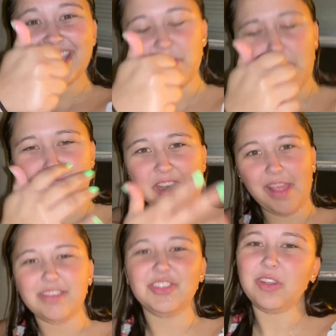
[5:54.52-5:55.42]
Having a
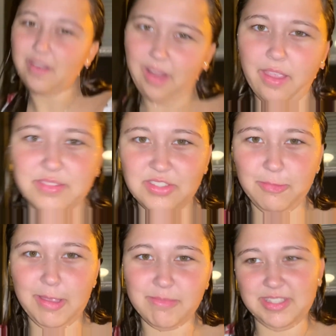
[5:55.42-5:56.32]
nice little night
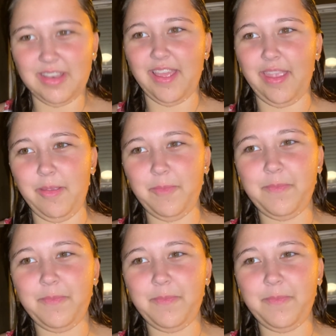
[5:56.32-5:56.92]
swim tonight.